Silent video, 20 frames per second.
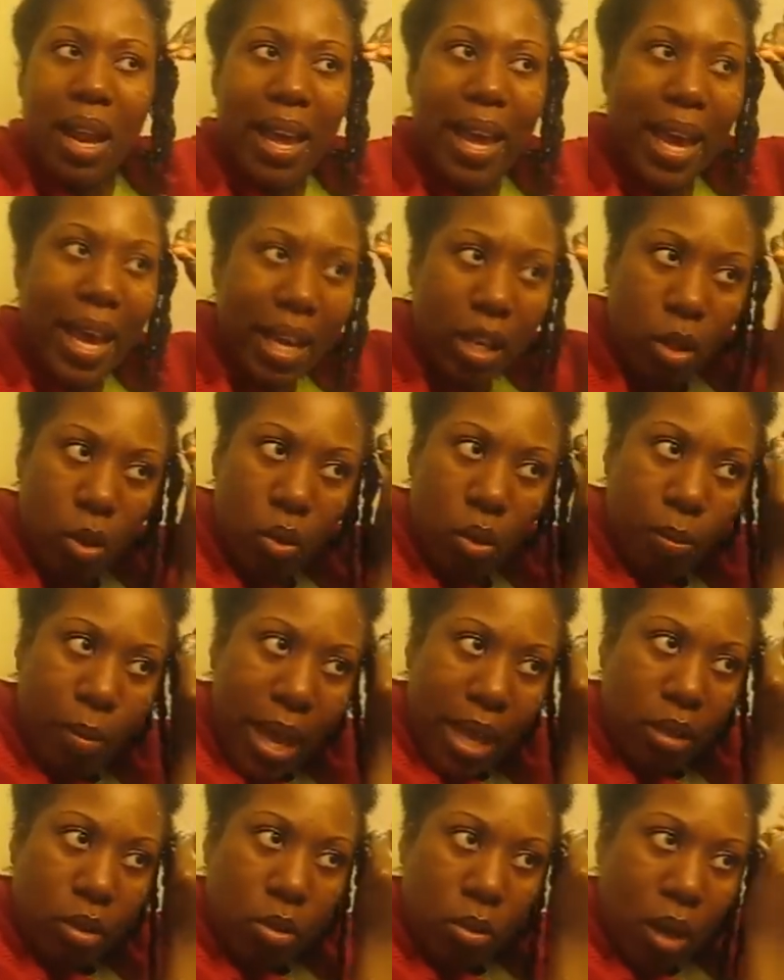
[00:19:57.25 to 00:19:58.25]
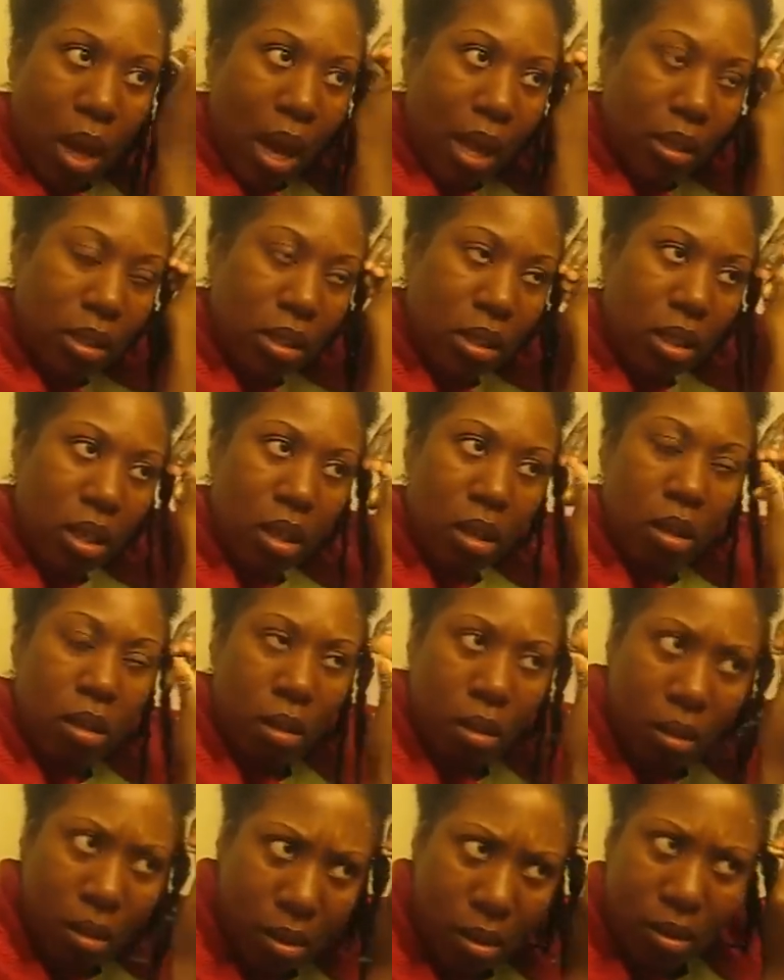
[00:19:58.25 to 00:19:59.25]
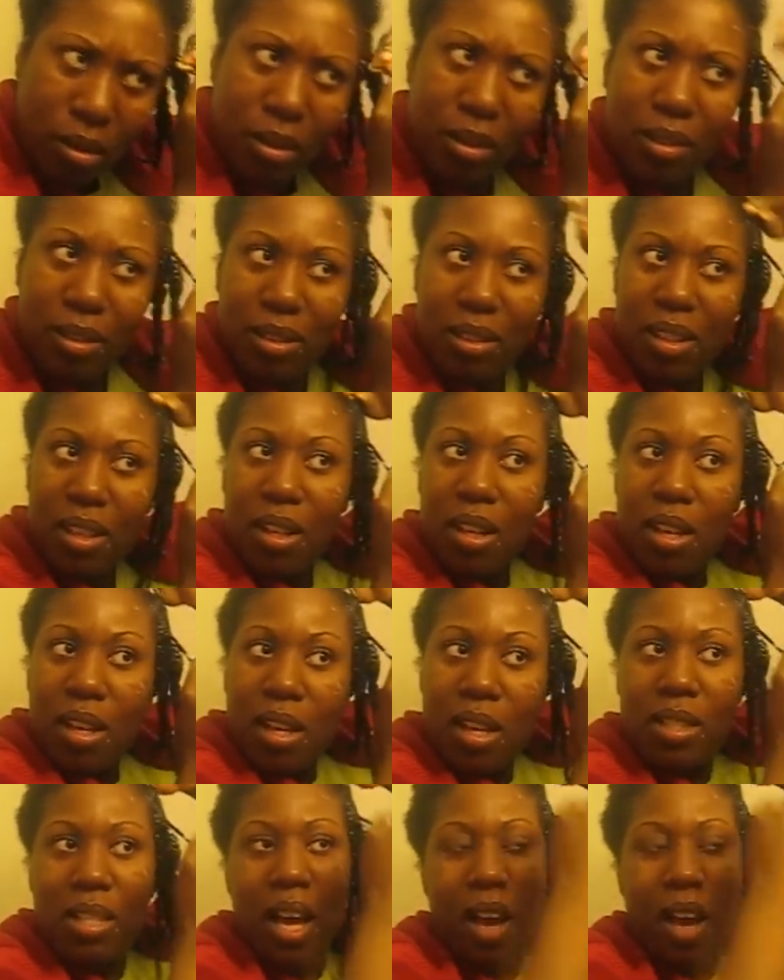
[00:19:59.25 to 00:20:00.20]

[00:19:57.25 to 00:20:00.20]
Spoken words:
I hate doing Bantu knots. Because